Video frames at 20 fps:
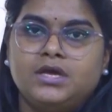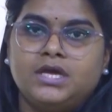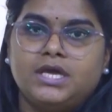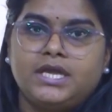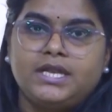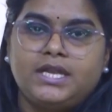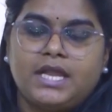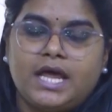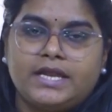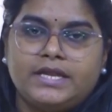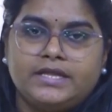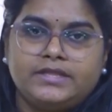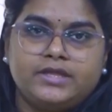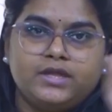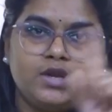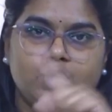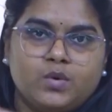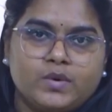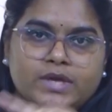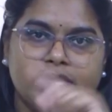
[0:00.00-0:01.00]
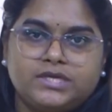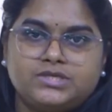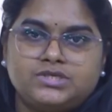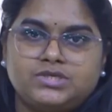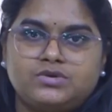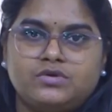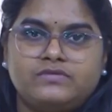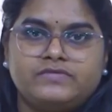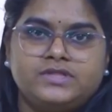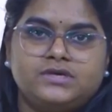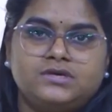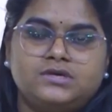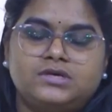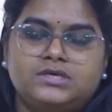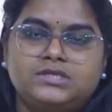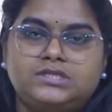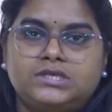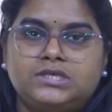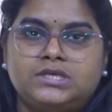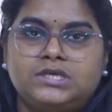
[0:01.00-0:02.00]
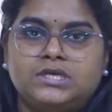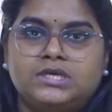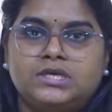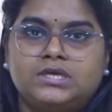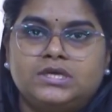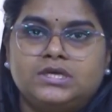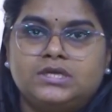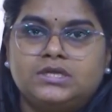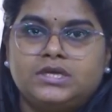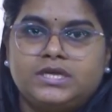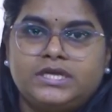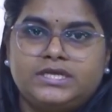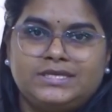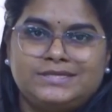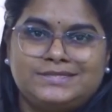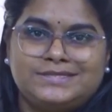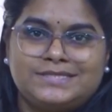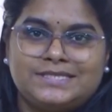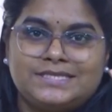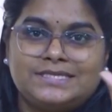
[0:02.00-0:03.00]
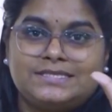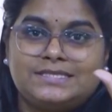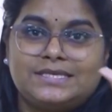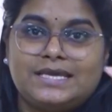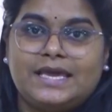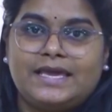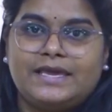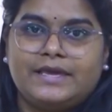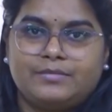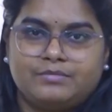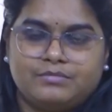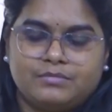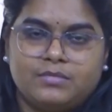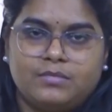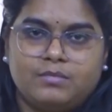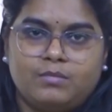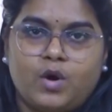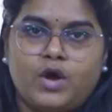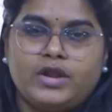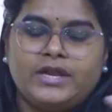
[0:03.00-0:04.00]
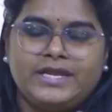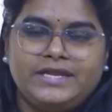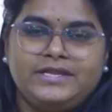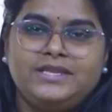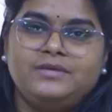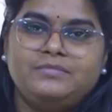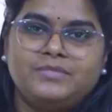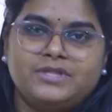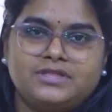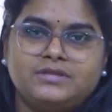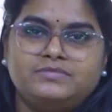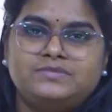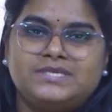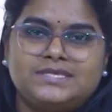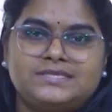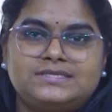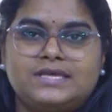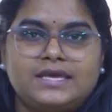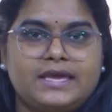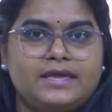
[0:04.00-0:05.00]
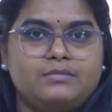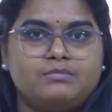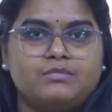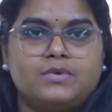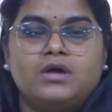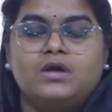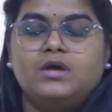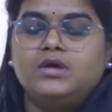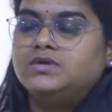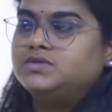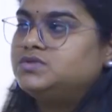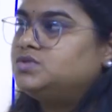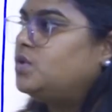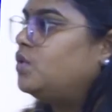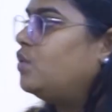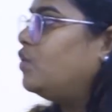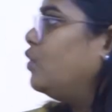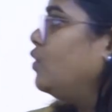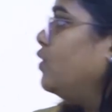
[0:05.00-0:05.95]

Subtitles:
in another location of the earth, it is 6 a.m. Morning tea means 6 a.m. So